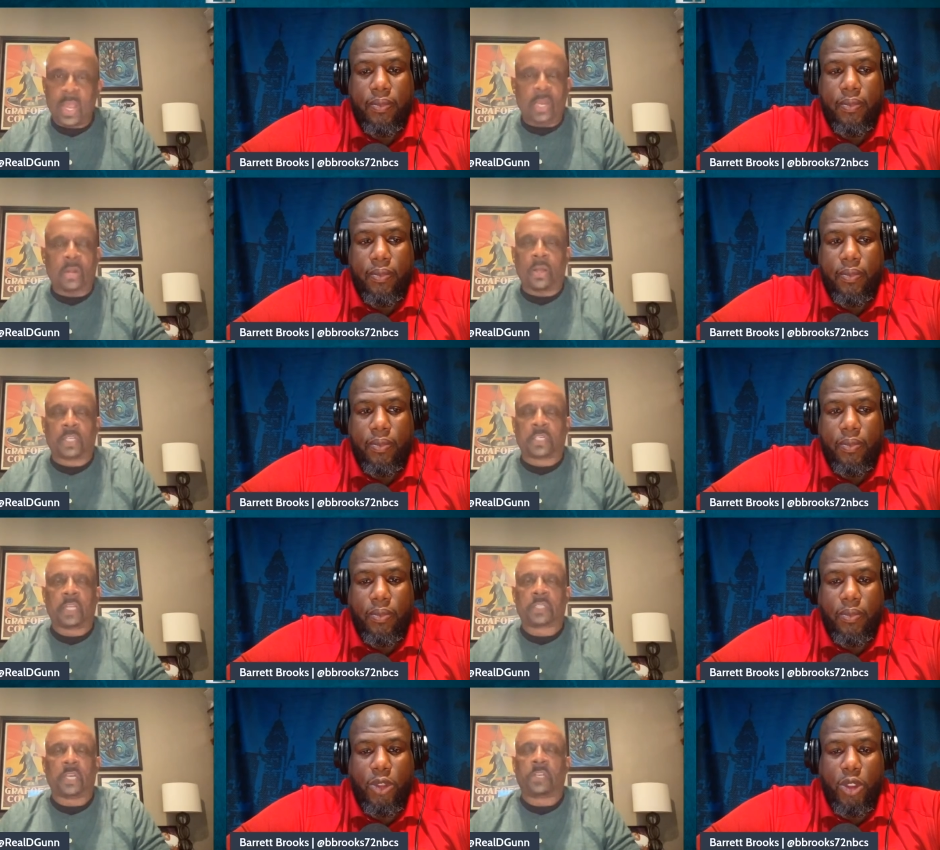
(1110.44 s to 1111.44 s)
Speaker 1: You know, it's it's
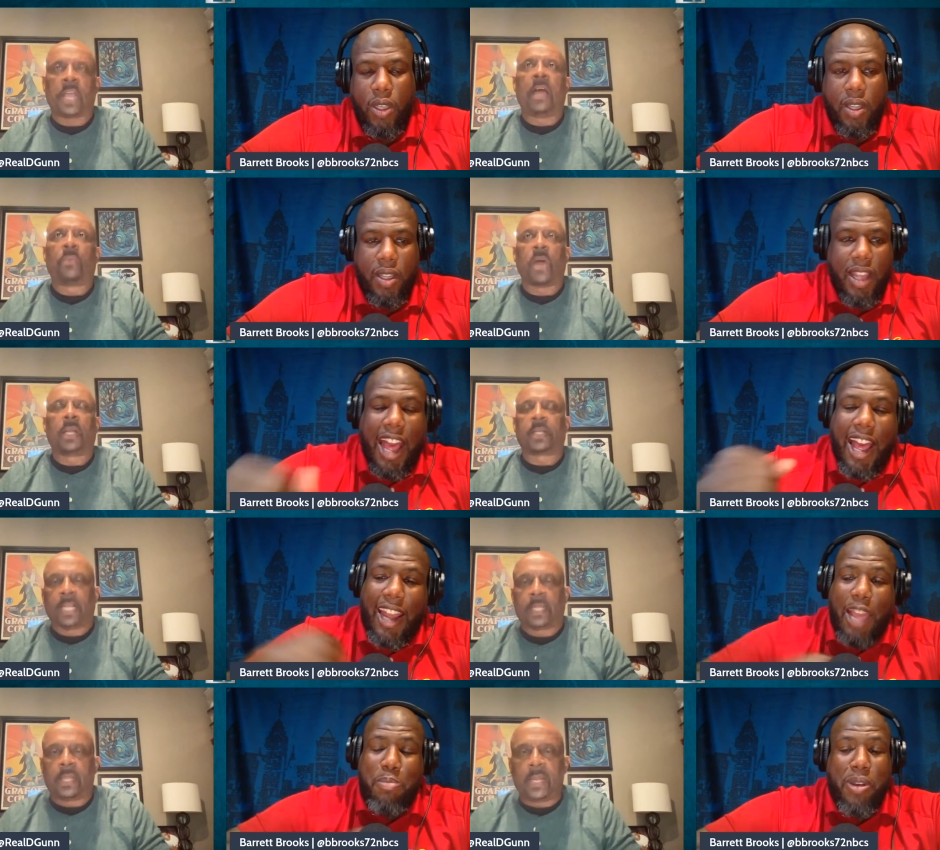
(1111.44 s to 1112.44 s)
it's ironic. I, I like
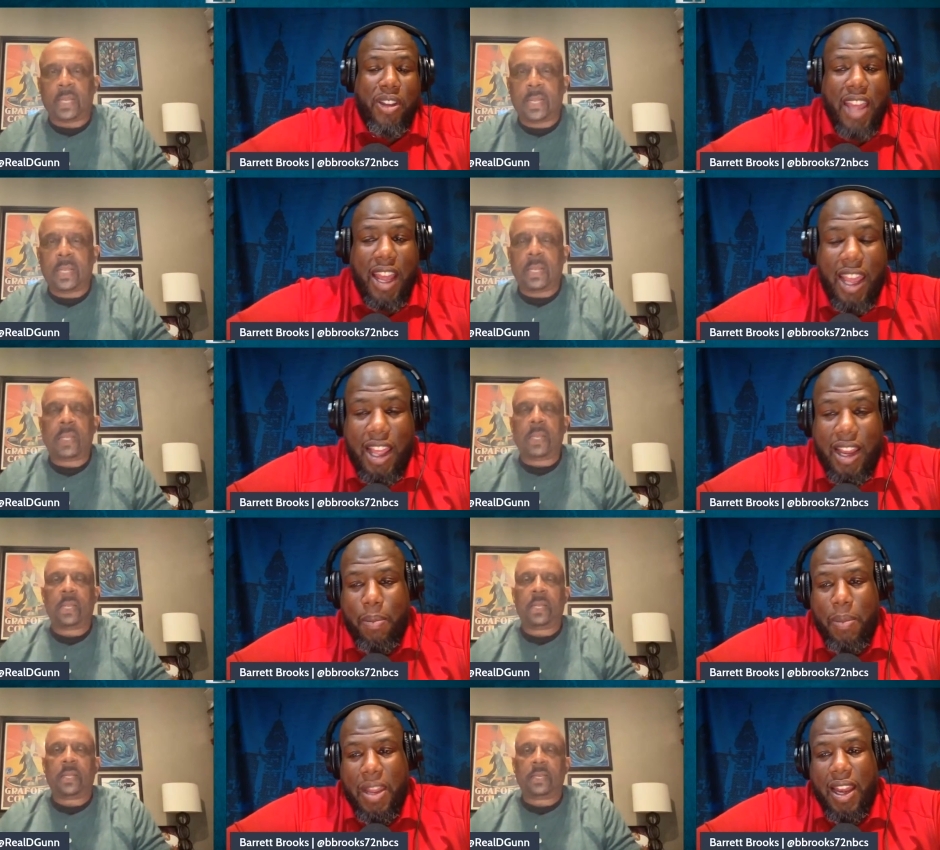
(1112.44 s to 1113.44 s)
Bill. I like I like man. I
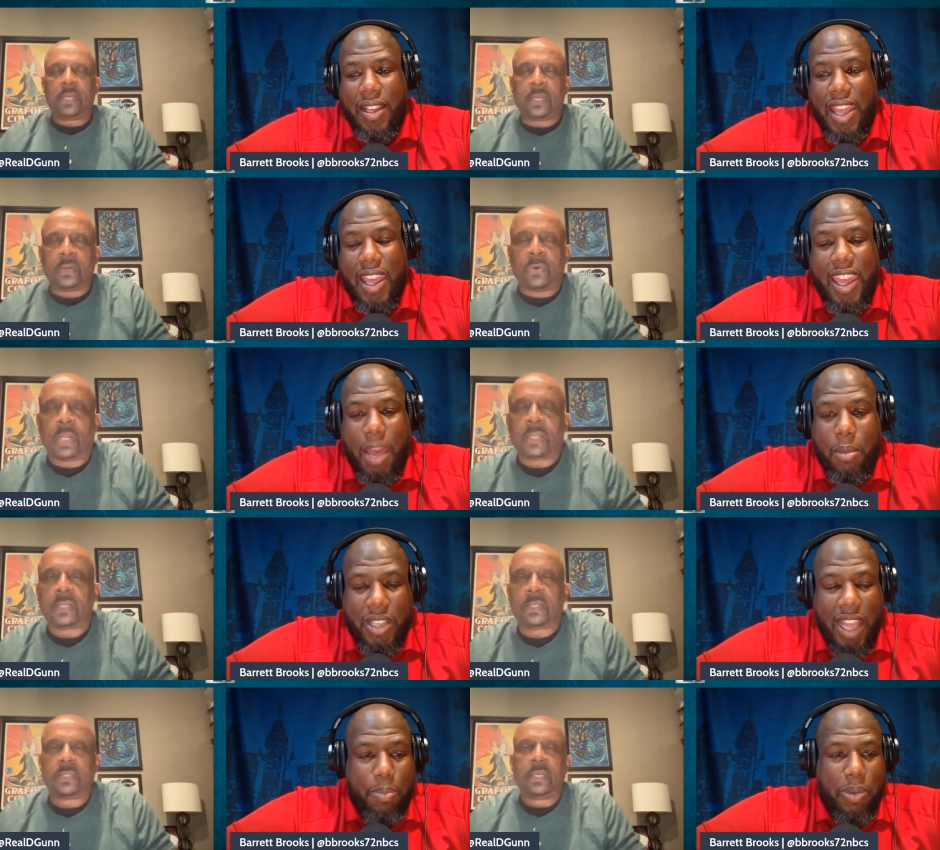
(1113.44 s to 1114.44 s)
like Dan Campbell. I
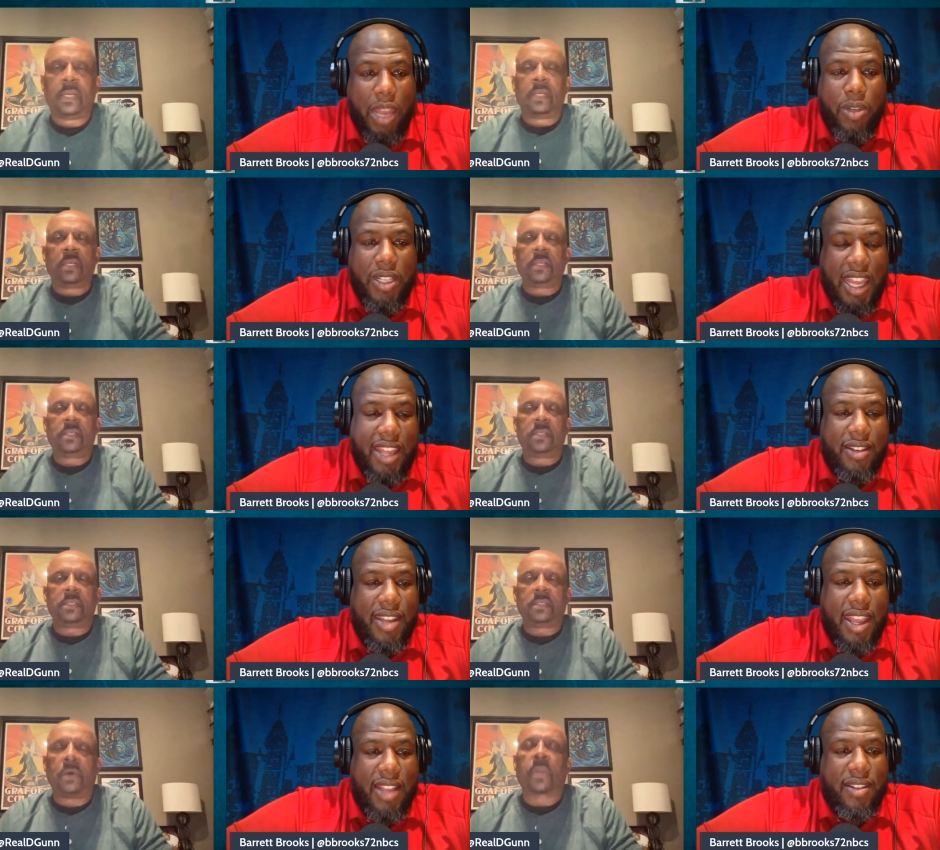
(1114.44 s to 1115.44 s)
played with Dan. Dan's
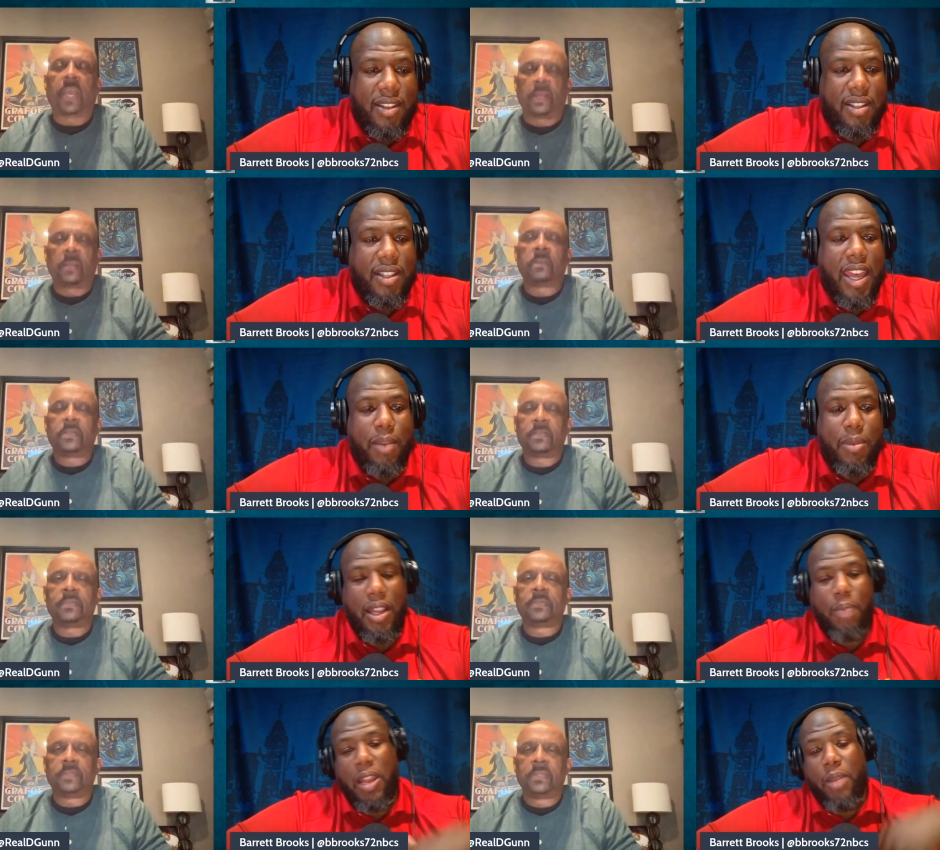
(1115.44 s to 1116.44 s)
a okay. good guy, man. I
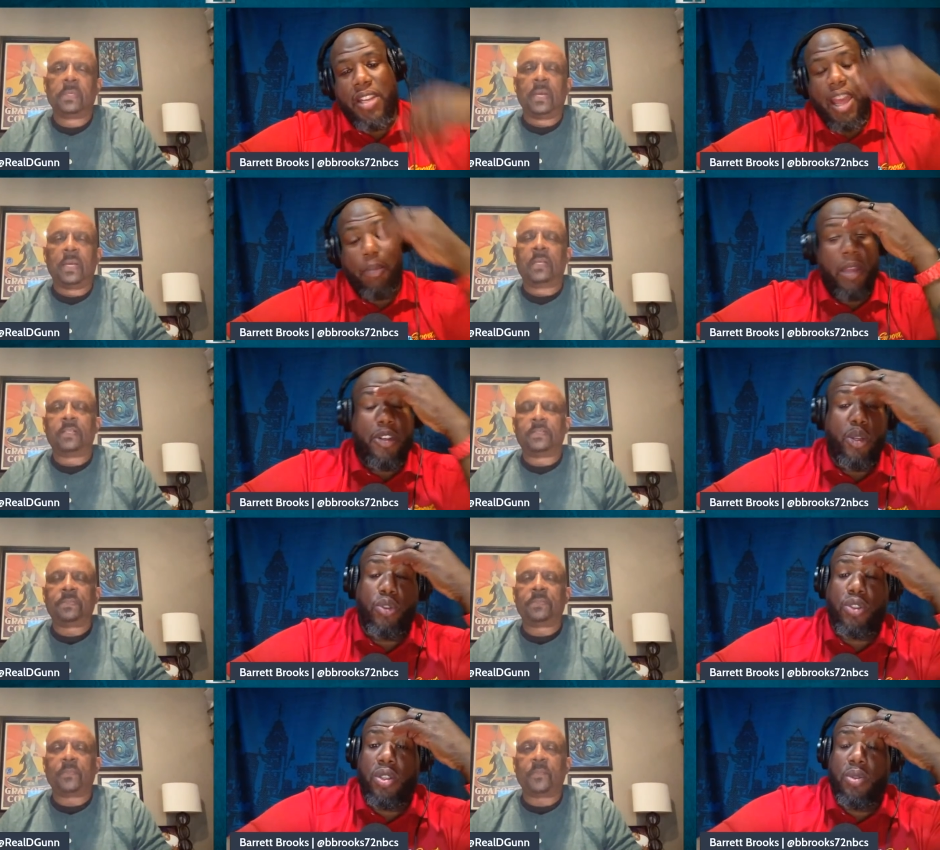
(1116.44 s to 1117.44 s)
played with Dan. I played with Deuce
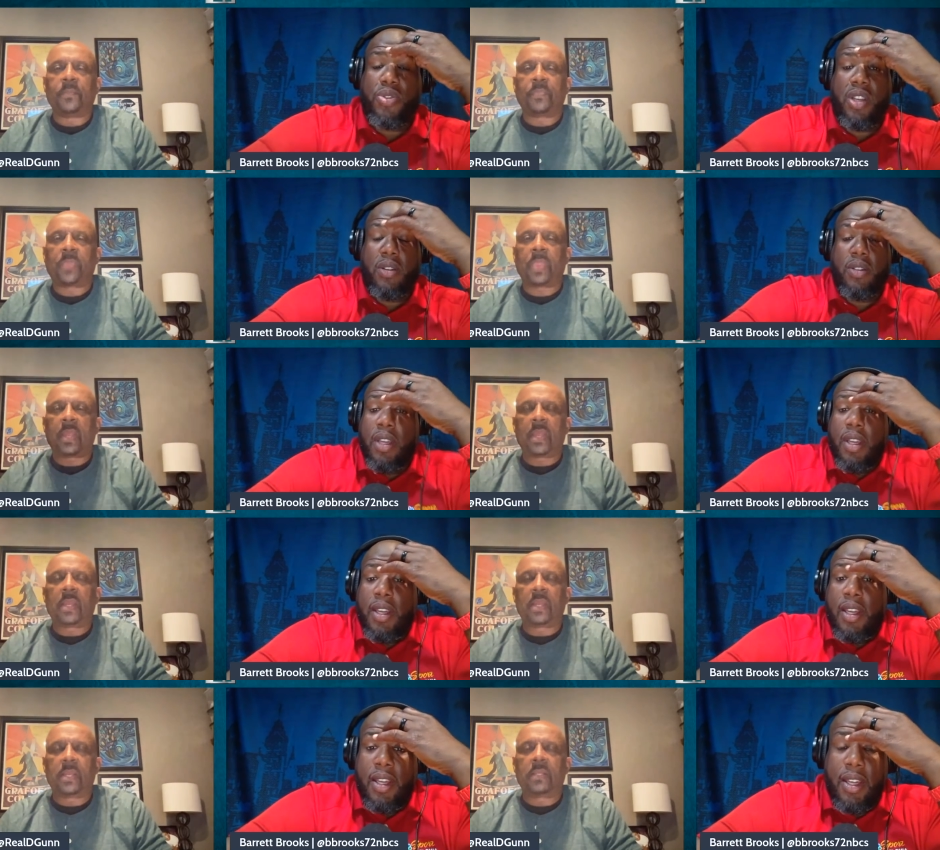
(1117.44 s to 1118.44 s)
too. So,
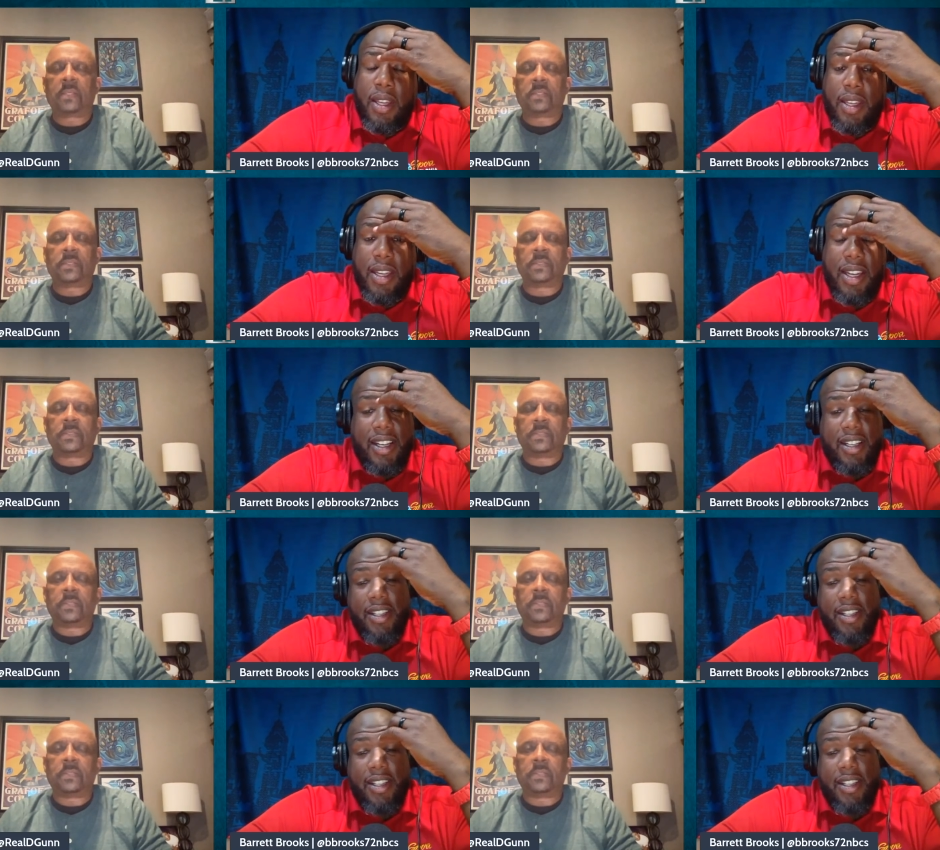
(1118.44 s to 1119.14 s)
uh,